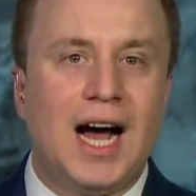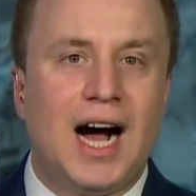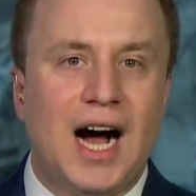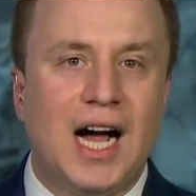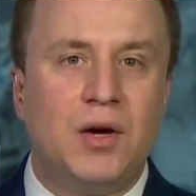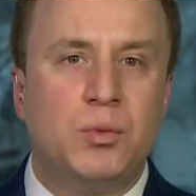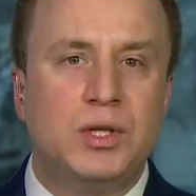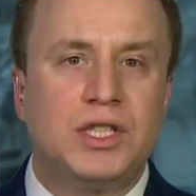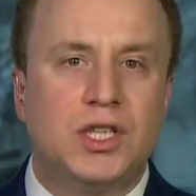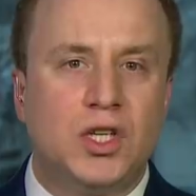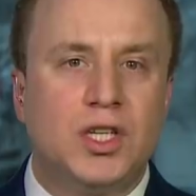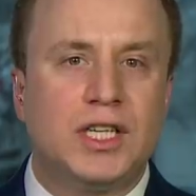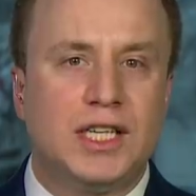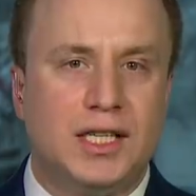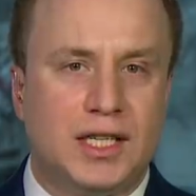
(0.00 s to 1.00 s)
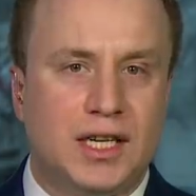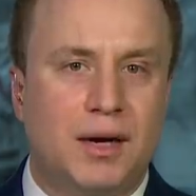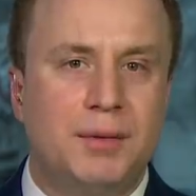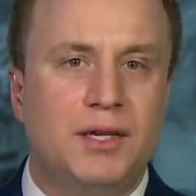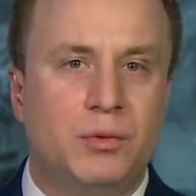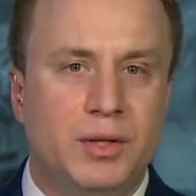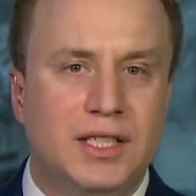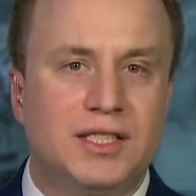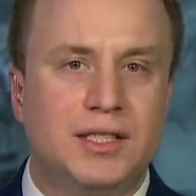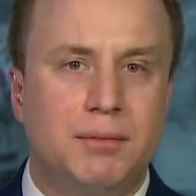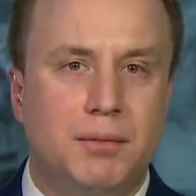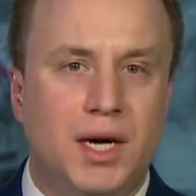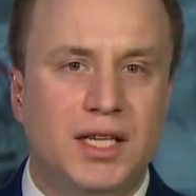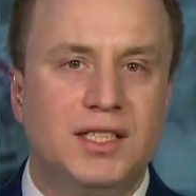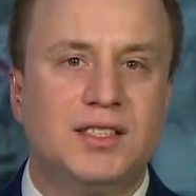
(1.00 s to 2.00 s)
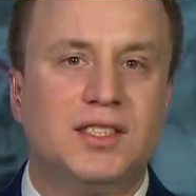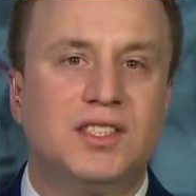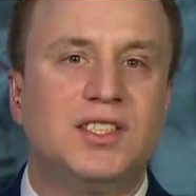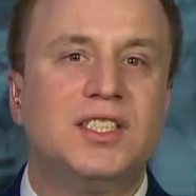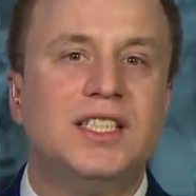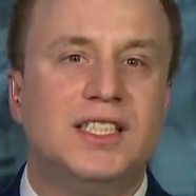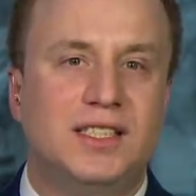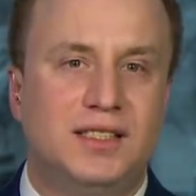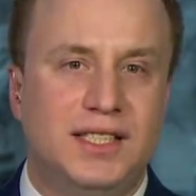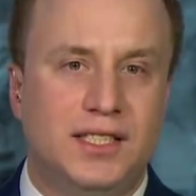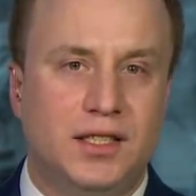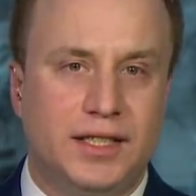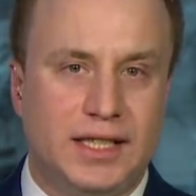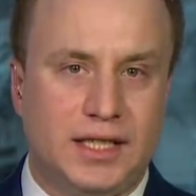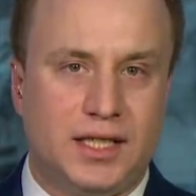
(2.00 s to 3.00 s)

I would look in the coming weeks and months to see a deal get